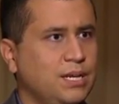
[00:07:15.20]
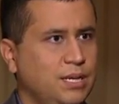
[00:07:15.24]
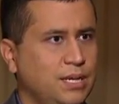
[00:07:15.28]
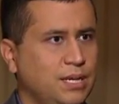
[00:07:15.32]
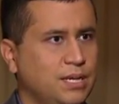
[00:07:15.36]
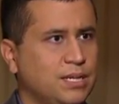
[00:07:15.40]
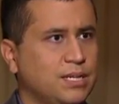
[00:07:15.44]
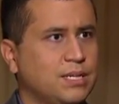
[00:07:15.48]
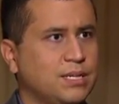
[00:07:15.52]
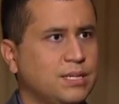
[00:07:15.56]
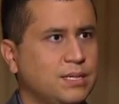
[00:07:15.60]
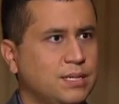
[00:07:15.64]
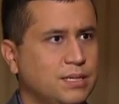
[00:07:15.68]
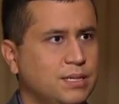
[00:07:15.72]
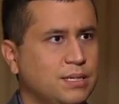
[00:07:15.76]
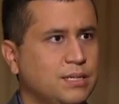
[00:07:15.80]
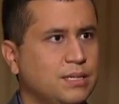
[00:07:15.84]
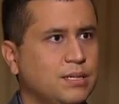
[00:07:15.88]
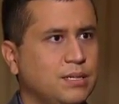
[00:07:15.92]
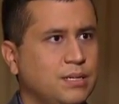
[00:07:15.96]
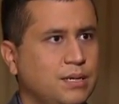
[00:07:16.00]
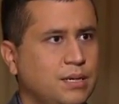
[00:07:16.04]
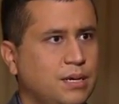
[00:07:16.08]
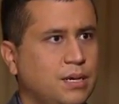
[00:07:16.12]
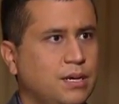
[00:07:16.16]
Yes.
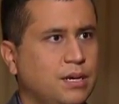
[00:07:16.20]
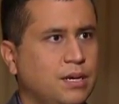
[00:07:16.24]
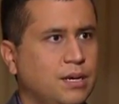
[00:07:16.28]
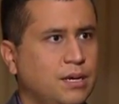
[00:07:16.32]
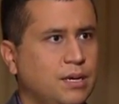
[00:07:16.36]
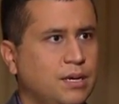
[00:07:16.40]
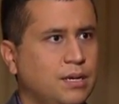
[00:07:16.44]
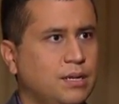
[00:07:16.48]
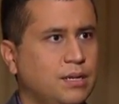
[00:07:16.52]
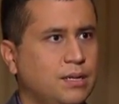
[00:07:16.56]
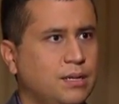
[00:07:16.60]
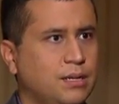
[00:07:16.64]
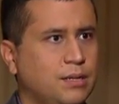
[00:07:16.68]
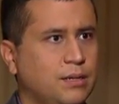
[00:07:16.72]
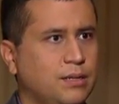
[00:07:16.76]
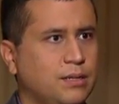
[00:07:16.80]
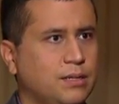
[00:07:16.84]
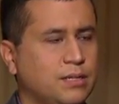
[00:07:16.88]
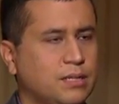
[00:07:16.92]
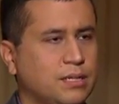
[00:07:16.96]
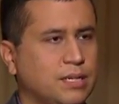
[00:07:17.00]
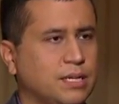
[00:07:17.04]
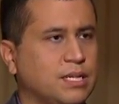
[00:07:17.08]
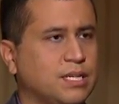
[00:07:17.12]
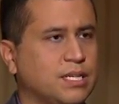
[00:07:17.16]
It
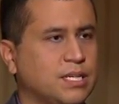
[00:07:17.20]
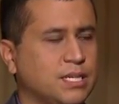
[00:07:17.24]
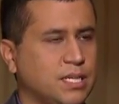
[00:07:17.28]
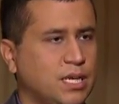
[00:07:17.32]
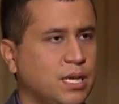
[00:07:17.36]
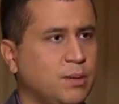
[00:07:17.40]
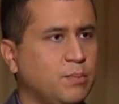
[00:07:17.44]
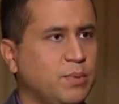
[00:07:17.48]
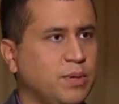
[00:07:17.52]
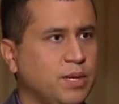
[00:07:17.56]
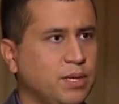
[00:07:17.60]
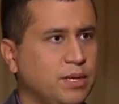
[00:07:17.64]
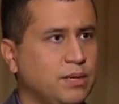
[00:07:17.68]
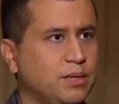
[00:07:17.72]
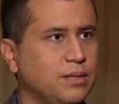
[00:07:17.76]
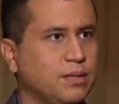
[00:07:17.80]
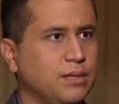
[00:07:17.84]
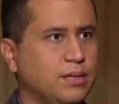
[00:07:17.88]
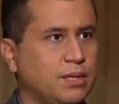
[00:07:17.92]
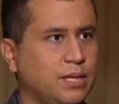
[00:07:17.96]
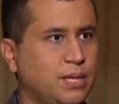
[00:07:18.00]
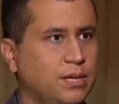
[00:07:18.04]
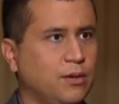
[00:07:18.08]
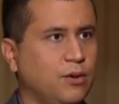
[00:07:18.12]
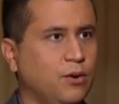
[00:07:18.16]
was like skipping
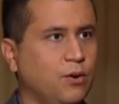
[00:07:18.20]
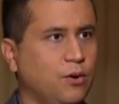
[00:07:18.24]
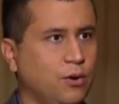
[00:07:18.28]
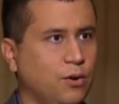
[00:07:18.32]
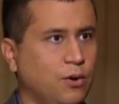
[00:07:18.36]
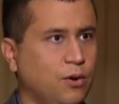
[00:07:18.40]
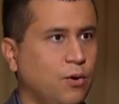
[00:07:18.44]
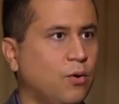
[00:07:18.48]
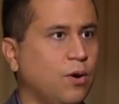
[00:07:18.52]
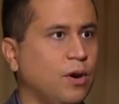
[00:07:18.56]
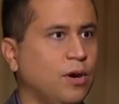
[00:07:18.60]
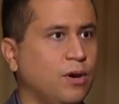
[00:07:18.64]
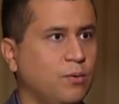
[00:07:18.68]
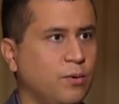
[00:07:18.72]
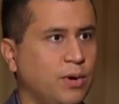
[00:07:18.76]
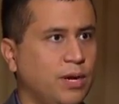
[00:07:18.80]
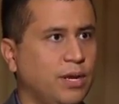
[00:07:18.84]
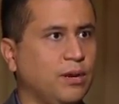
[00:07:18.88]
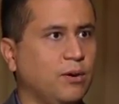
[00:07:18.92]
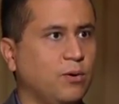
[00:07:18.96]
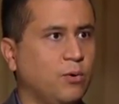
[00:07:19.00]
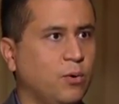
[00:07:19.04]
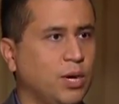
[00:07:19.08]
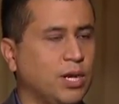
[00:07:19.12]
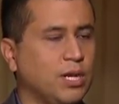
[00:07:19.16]
and going away
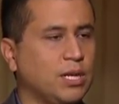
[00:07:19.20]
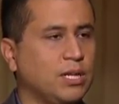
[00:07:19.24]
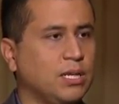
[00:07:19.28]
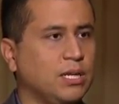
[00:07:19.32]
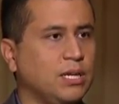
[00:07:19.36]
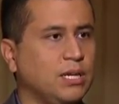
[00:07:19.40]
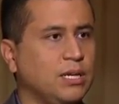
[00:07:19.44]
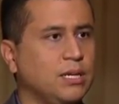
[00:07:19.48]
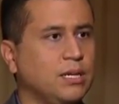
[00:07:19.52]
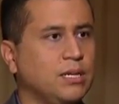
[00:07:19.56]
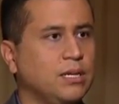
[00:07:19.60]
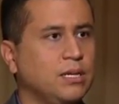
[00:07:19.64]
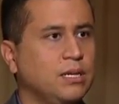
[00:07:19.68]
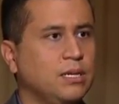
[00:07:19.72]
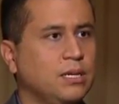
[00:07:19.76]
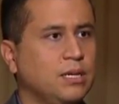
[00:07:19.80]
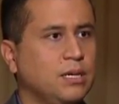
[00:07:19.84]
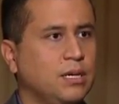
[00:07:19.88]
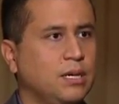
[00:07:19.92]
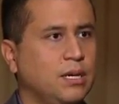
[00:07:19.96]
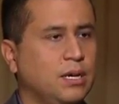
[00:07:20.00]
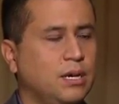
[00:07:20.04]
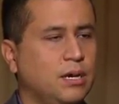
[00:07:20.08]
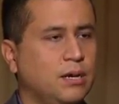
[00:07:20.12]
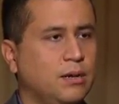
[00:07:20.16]
quickly,
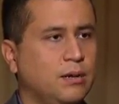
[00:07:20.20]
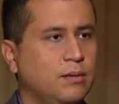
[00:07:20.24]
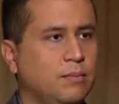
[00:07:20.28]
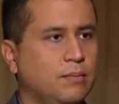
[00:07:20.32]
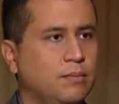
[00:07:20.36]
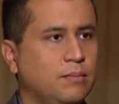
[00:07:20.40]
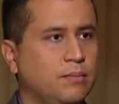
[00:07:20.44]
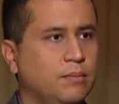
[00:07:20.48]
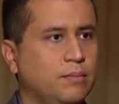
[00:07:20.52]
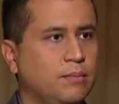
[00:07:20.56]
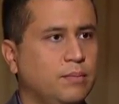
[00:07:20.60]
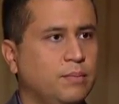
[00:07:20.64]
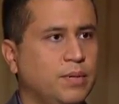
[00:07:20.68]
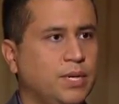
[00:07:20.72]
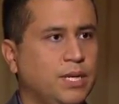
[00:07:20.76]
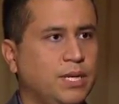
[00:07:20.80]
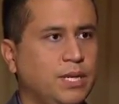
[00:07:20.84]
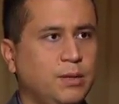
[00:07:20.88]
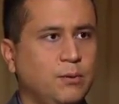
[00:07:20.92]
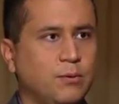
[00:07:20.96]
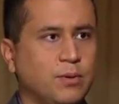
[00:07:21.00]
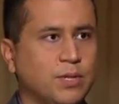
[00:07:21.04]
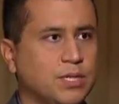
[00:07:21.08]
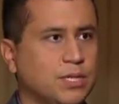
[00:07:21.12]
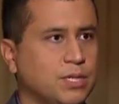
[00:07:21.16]
but
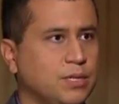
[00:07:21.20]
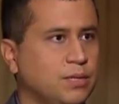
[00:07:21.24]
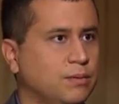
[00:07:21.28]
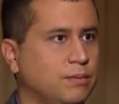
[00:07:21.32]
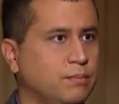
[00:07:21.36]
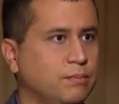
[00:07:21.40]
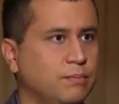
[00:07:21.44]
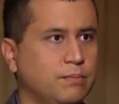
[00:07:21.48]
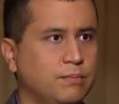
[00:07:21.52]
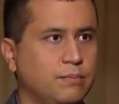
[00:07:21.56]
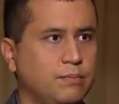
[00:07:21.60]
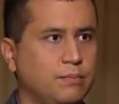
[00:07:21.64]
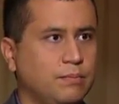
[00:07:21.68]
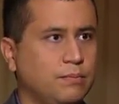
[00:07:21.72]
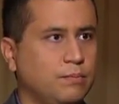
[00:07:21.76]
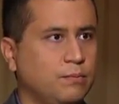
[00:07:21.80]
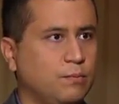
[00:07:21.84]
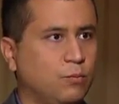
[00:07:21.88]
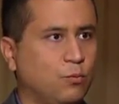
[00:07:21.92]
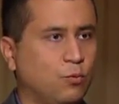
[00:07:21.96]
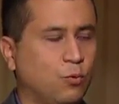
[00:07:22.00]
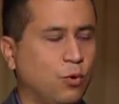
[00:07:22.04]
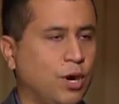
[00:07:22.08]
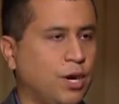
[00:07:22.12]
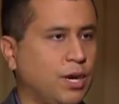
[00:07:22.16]
he wasn't
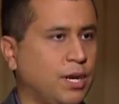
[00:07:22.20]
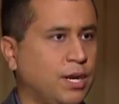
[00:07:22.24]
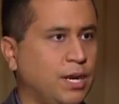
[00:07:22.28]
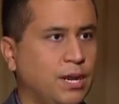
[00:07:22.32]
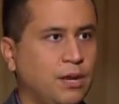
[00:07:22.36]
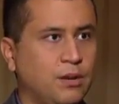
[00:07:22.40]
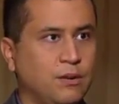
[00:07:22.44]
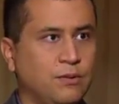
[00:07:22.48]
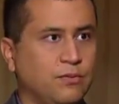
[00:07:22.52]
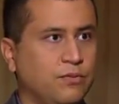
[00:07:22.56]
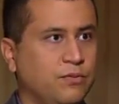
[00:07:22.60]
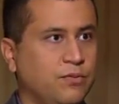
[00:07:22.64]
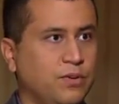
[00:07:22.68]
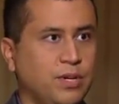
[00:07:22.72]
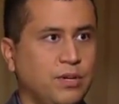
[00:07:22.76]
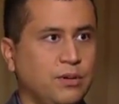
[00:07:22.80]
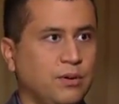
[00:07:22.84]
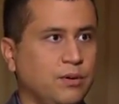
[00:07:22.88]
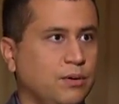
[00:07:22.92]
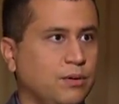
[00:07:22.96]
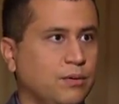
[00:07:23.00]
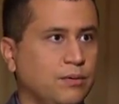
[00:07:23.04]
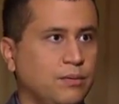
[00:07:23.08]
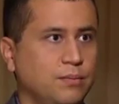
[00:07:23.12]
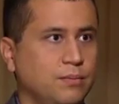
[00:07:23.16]
running out of
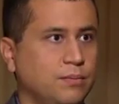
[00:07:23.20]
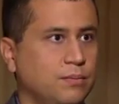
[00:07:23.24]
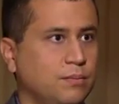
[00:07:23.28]
fear.